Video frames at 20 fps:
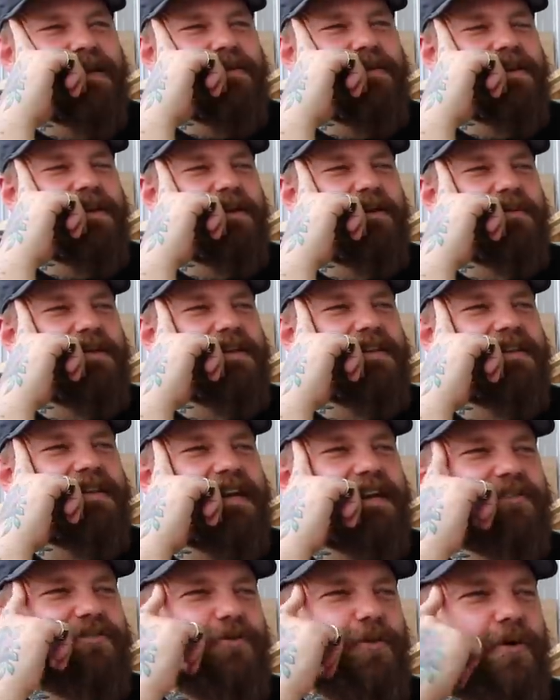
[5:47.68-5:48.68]
Maybe I'll be the
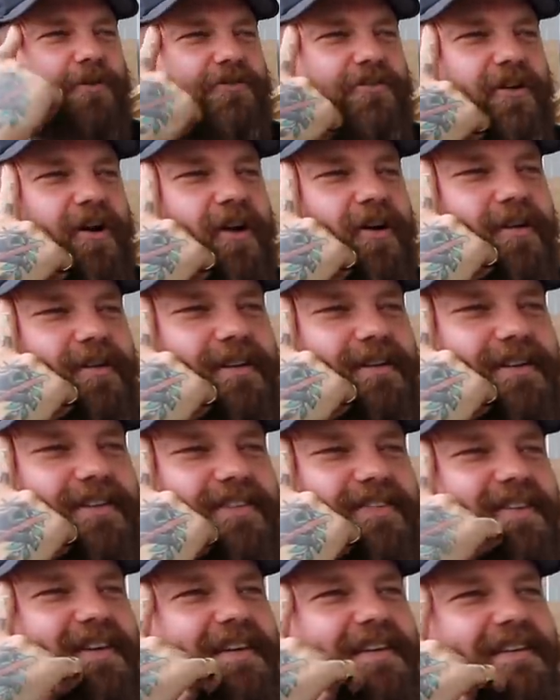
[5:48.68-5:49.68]
next George Carlin
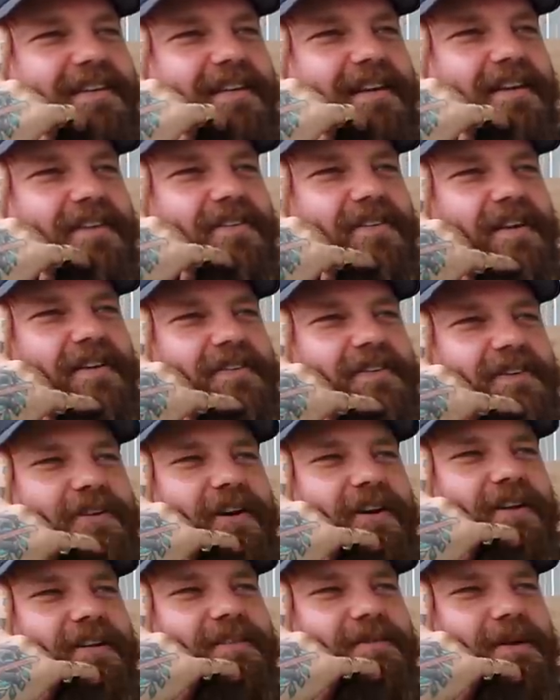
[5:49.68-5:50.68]
instead of the next Kevin
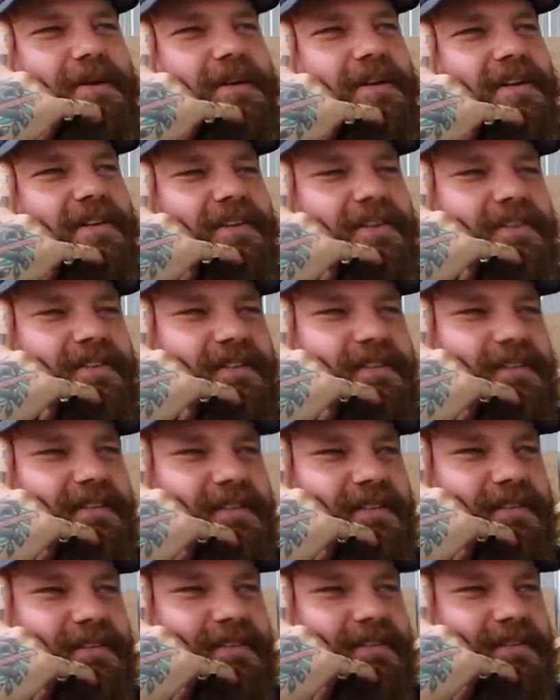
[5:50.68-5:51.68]
Hart. Maybe that's. Should
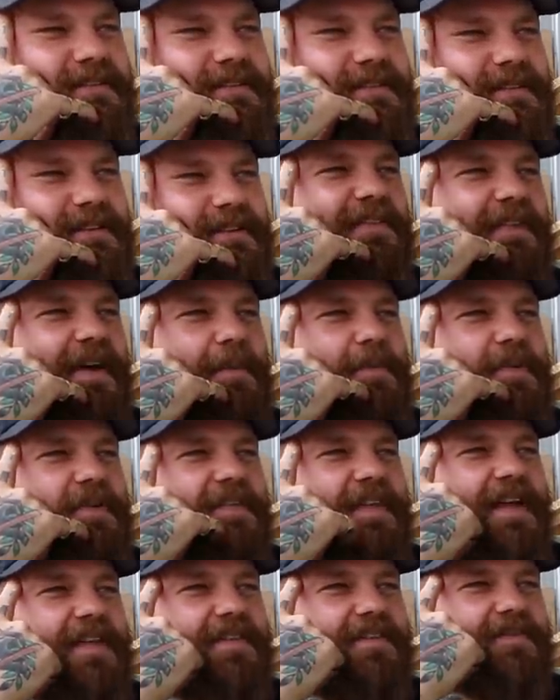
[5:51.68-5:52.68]
be. if I
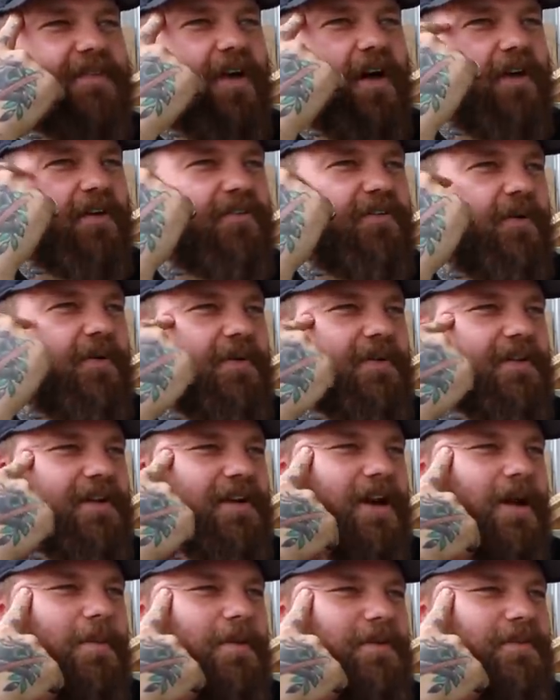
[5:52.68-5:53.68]
put that in the vlog, someone in the
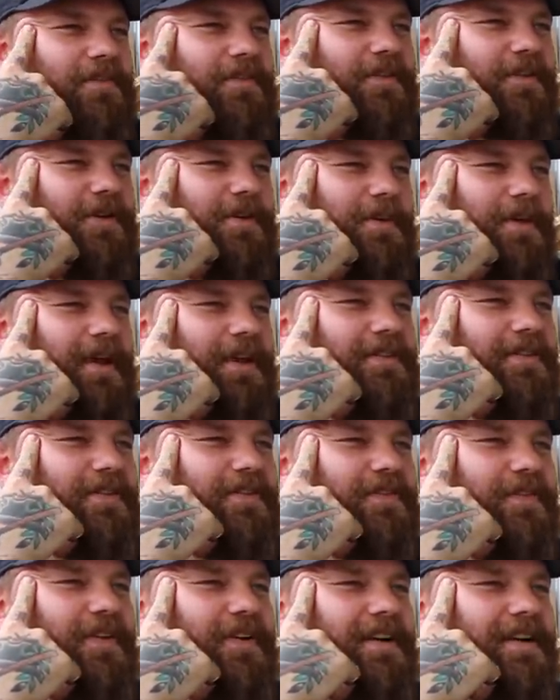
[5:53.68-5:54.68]
comments is gonna be like,
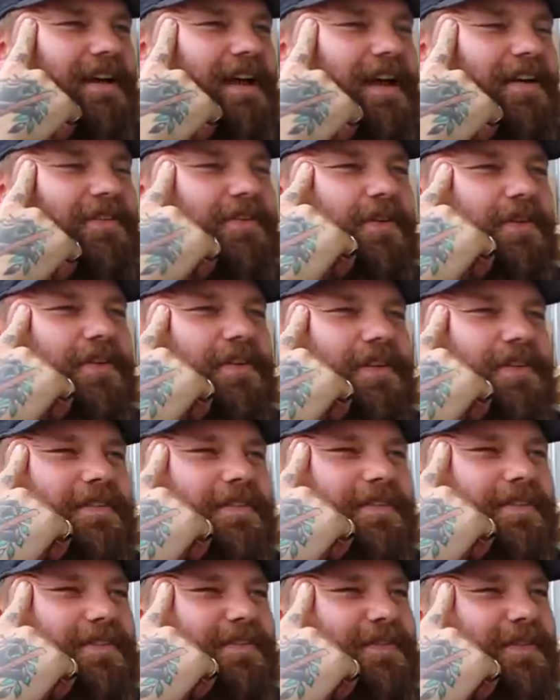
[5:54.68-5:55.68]
"This fucking asshole thinks
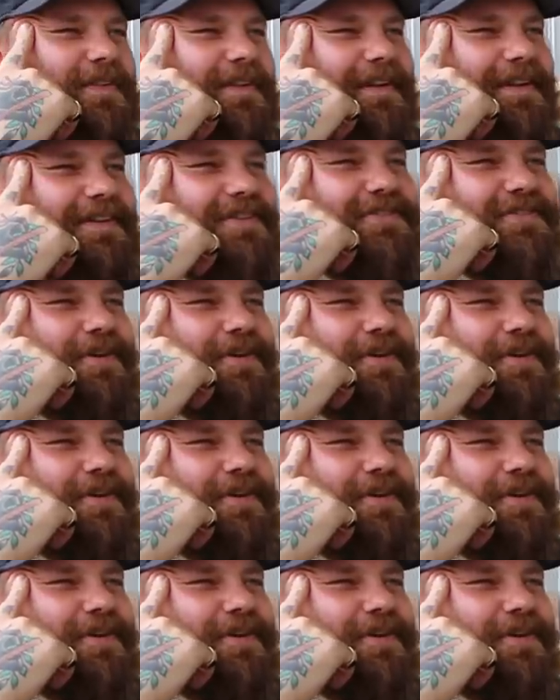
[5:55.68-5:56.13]
he's as funny as